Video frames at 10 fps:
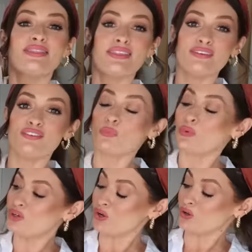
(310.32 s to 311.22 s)
This
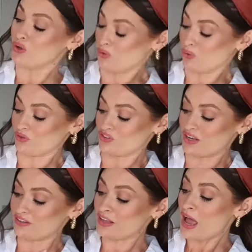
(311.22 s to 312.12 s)
would look
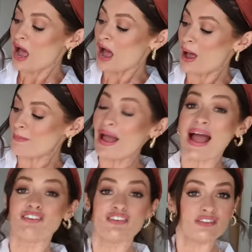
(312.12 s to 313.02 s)
gorgeous. I
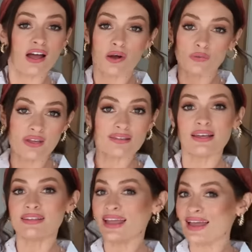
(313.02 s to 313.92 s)
actually styled this
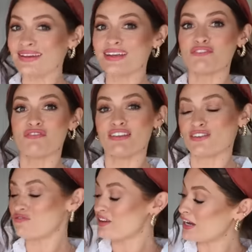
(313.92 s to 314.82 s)
again in a
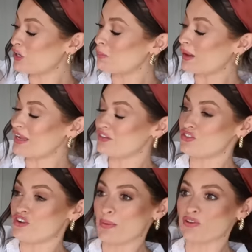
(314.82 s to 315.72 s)
recent reel on my
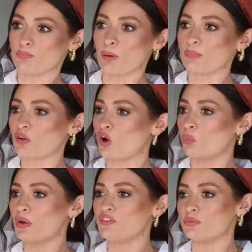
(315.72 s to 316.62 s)
Instagram. I just popped it
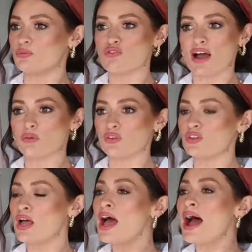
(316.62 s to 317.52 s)
on with some
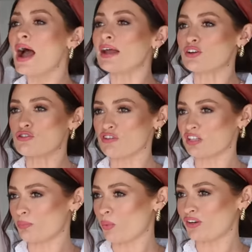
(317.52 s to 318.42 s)
trousers and a
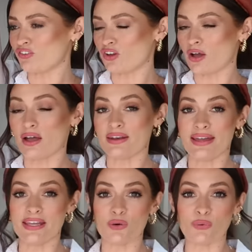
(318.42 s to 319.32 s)
crisp white shirt and
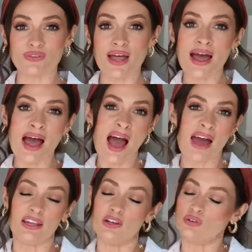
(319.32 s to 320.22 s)
heels,
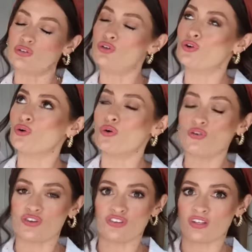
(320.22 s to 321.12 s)
and it looked
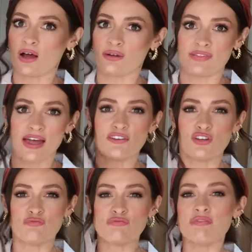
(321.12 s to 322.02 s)
gorgeous styled like that. It
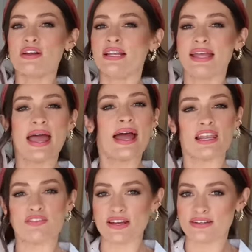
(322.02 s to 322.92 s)
just really
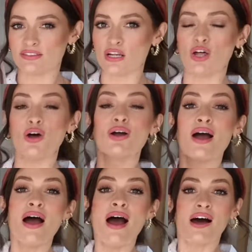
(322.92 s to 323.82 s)
elevated the look.
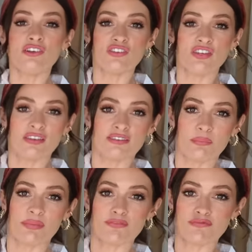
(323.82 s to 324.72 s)
I just think there's
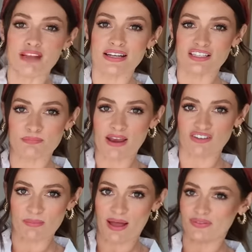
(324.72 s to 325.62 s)
something really
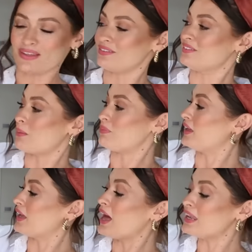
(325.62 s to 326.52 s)
special about this and
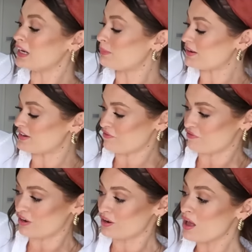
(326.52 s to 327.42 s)
something a little bit
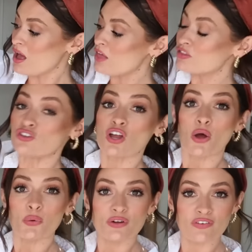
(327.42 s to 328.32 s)
different. The
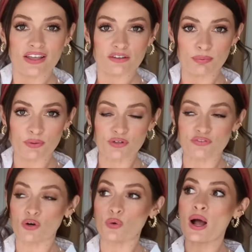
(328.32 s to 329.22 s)
tone of it is
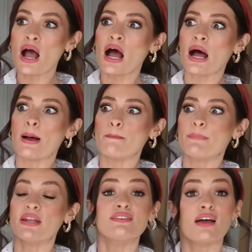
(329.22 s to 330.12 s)
beautiful,
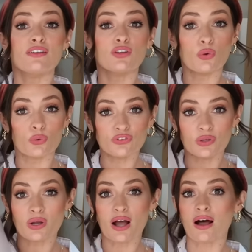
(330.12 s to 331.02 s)
but it does
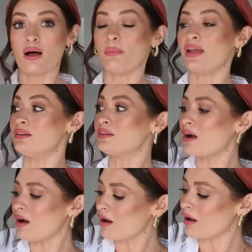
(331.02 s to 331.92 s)
also come in
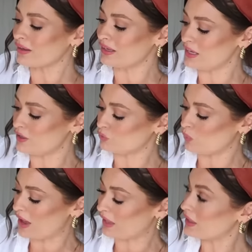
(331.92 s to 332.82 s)
khaki as
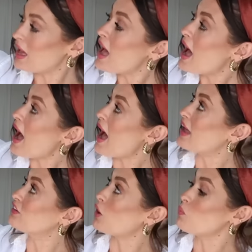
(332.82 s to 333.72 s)
well.
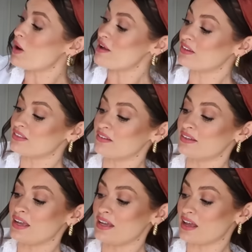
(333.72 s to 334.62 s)
And I'm wearing this
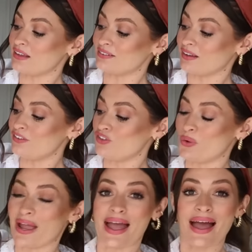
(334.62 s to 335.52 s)
in a size
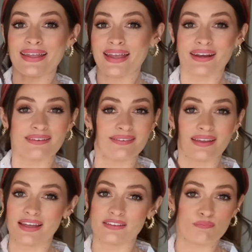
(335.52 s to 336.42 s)
UK 8, and I'd
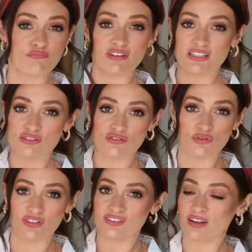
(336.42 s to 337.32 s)
say it's pretty
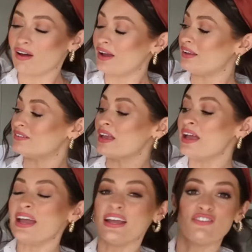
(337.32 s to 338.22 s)
true to size.
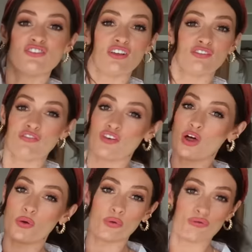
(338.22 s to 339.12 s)
It just
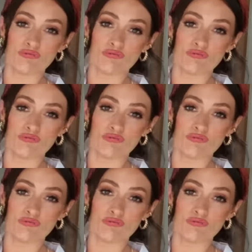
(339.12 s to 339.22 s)
flows